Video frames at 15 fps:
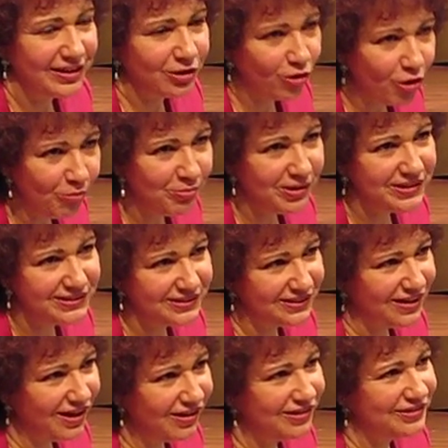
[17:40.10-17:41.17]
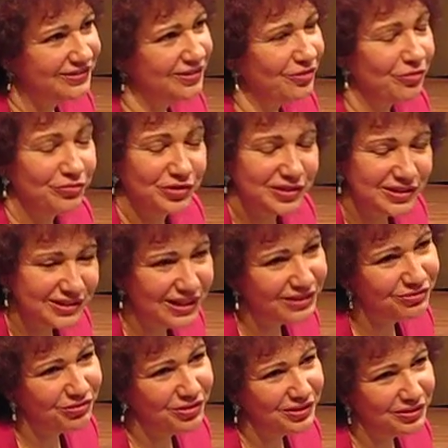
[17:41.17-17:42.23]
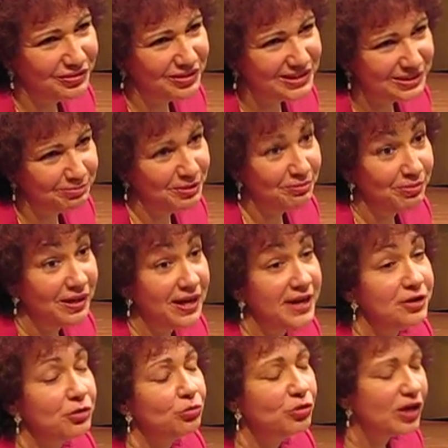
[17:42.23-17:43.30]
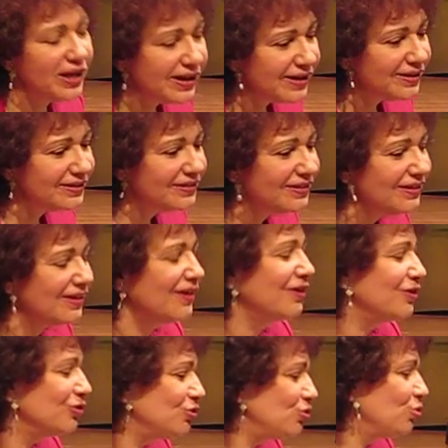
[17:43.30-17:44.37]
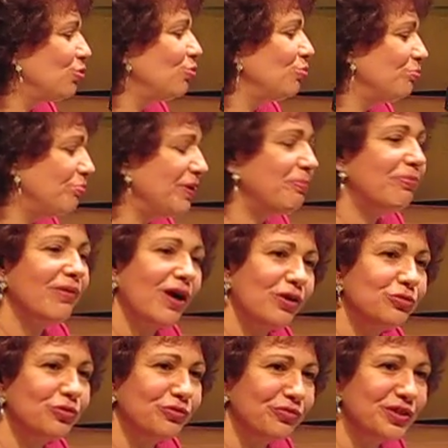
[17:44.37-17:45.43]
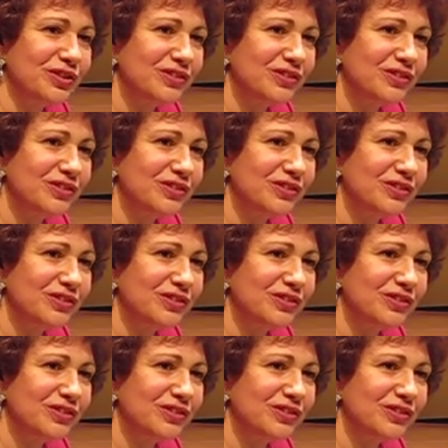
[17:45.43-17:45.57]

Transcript: complex character of this country and these people, and you learn to be proud of it.